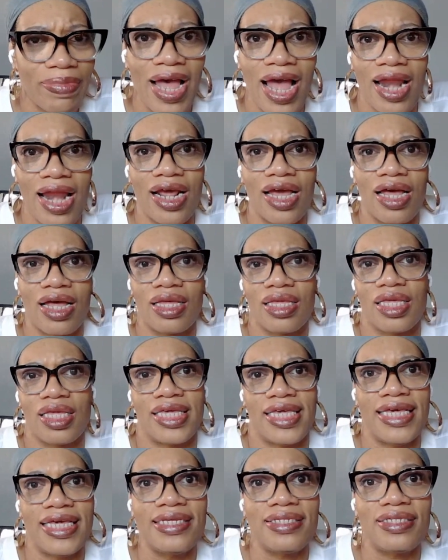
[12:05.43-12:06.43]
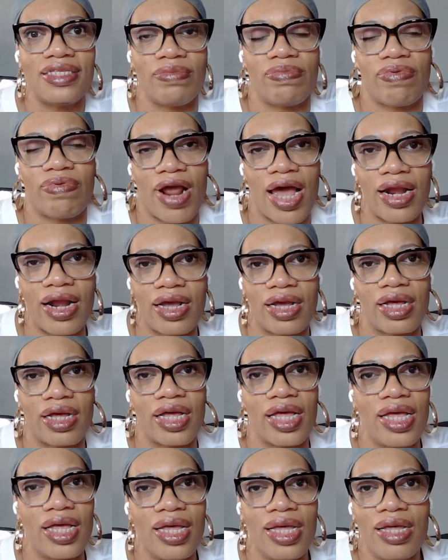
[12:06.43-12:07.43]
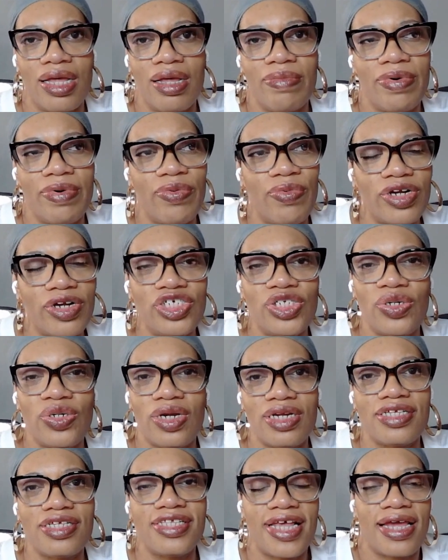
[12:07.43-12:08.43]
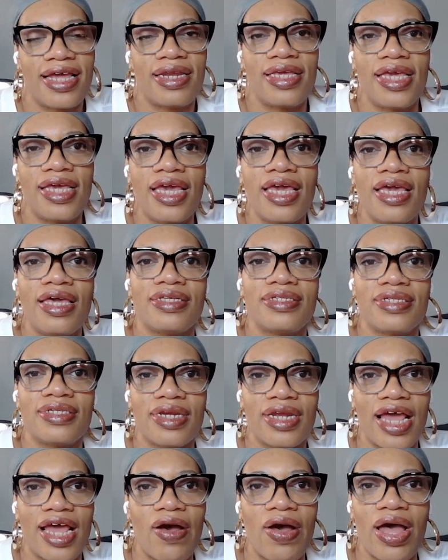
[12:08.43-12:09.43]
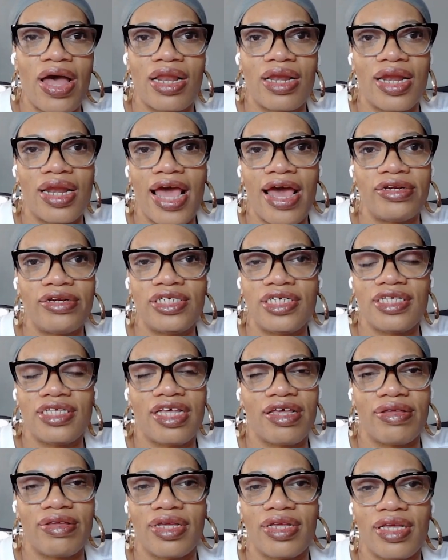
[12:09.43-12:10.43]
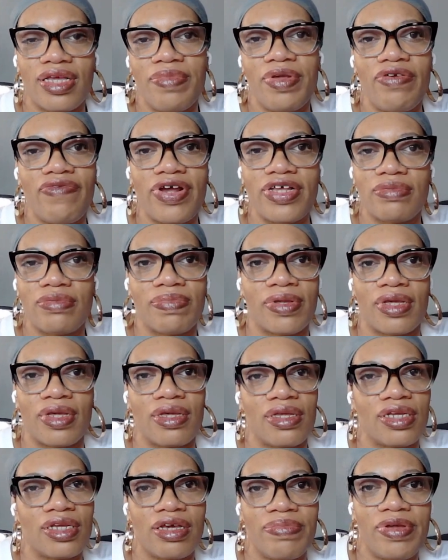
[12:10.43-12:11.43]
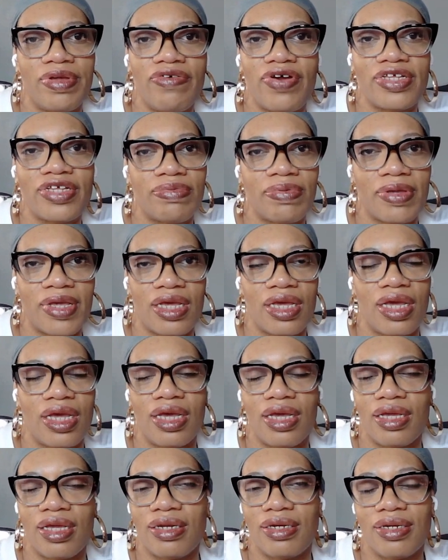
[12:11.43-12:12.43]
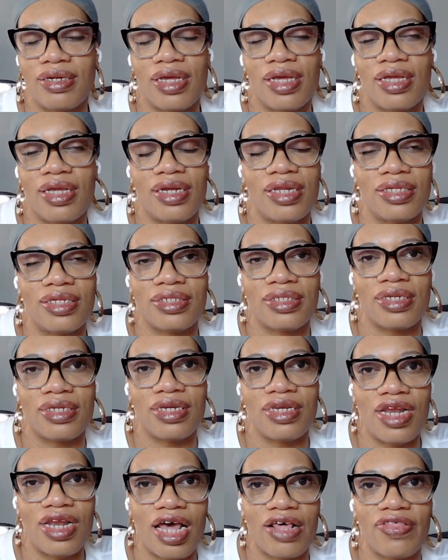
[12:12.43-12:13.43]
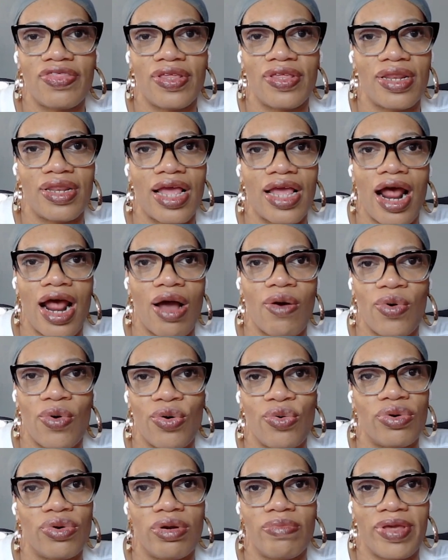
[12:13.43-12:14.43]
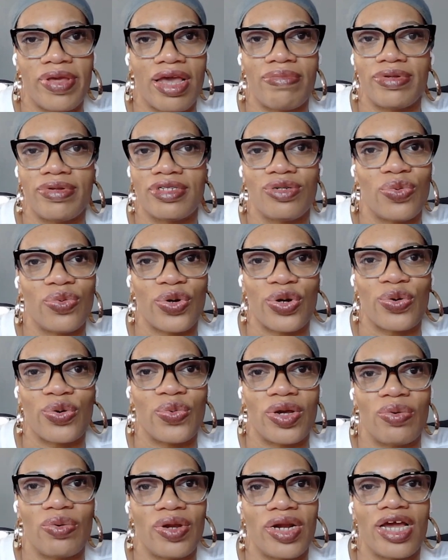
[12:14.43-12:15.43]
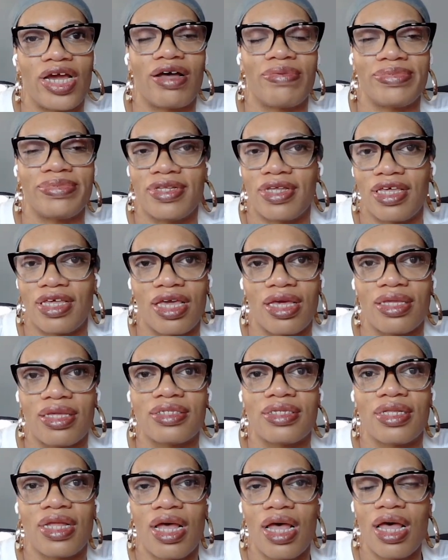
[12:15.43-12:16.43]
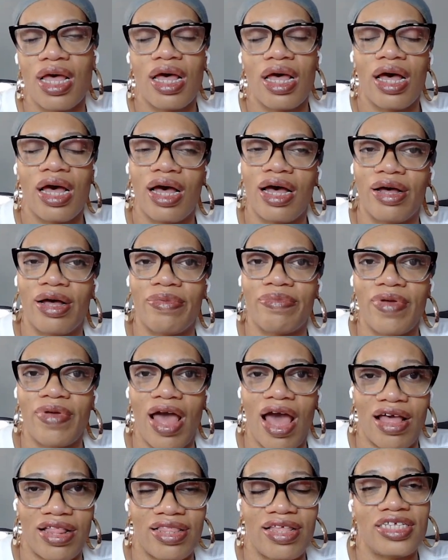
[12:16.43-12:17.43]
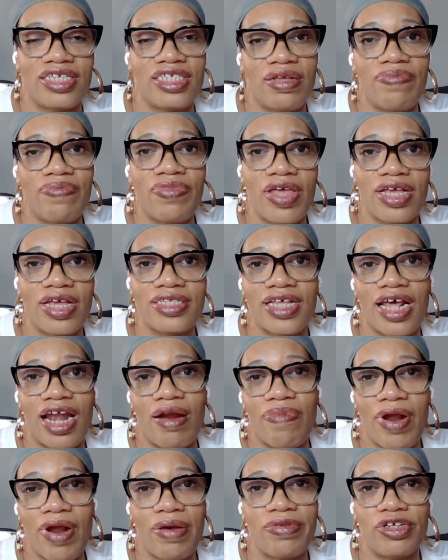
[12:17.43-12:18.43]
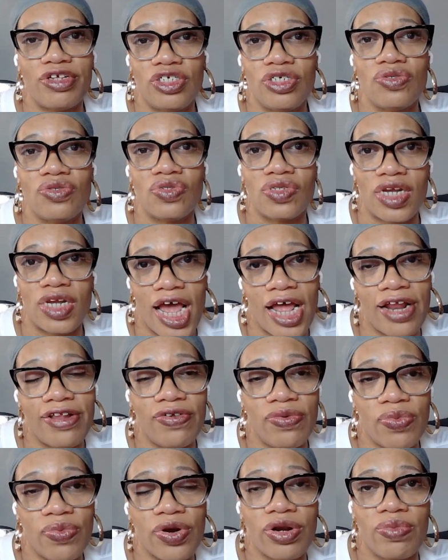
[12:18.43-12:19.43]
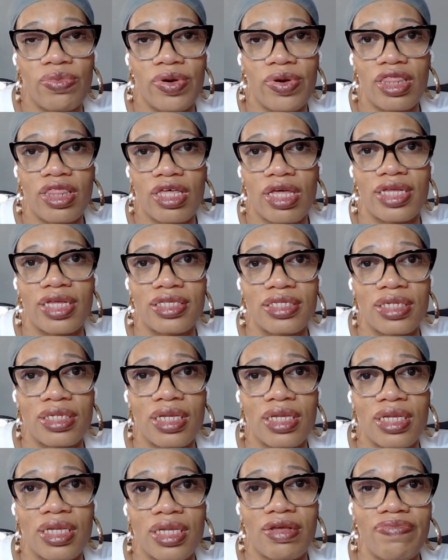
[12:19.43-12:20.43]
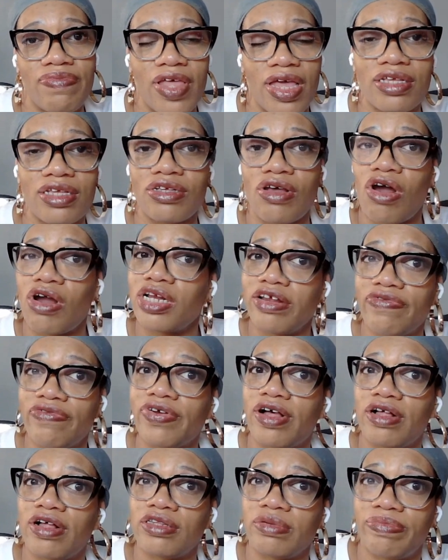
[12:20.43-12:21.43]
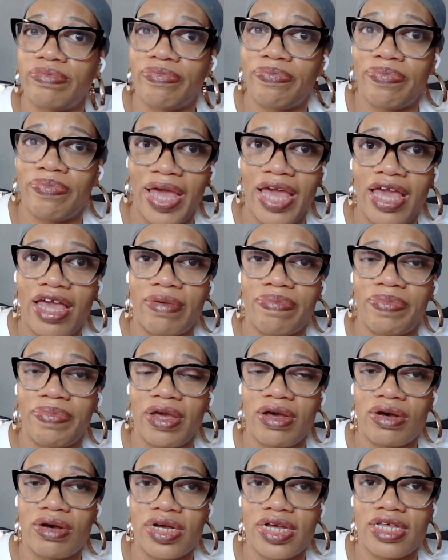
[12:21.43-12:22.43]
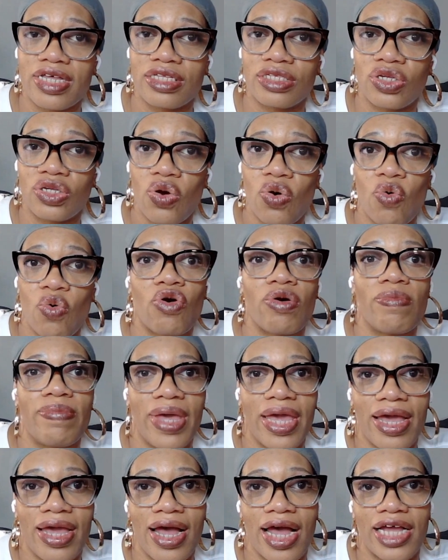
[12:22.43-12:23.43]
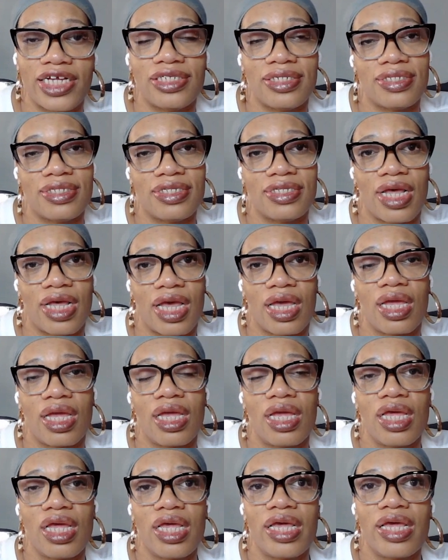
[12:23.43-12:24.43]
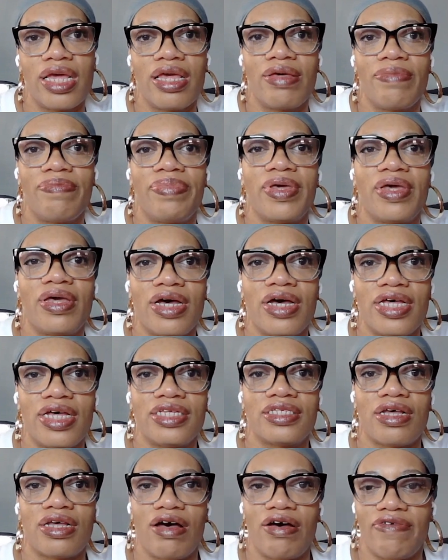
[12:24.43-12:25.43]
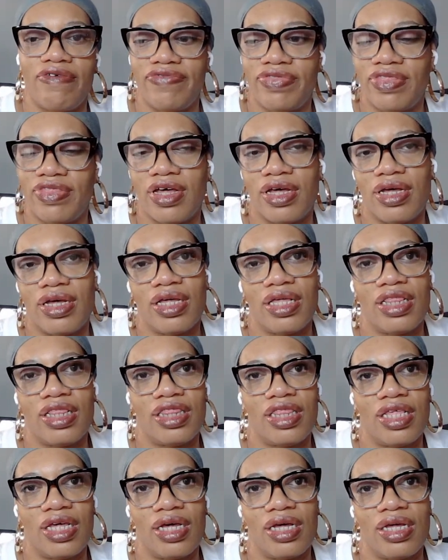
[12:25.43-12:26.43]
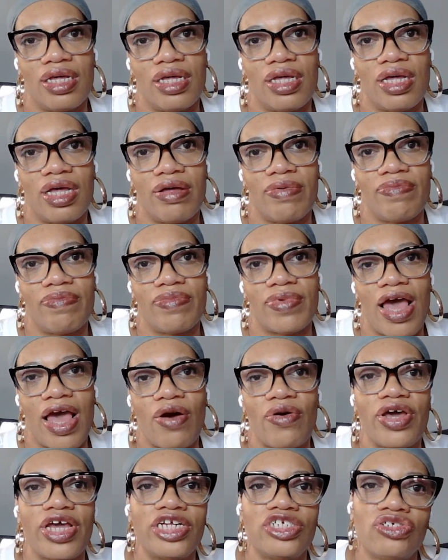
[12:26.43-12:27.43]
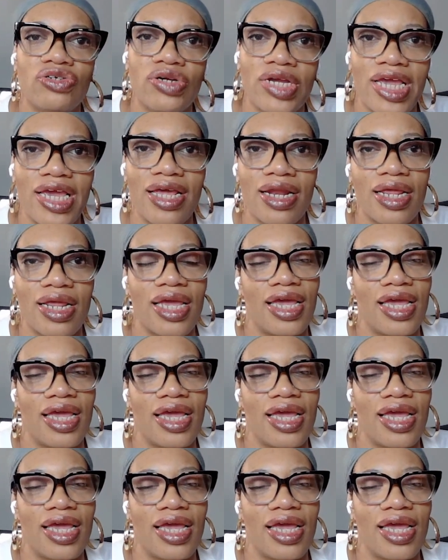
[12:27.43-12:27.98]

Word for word: kind of yeasted product. But once you understand yeast, now now just get, give me the recipe, give me the recipe, and and there's nothing that I won't be able to work with when it comes to yeast. Um, I, there's some things that I probably choose not to work with because some things are difficult to bake because or make, I should say, because of the the um how intricate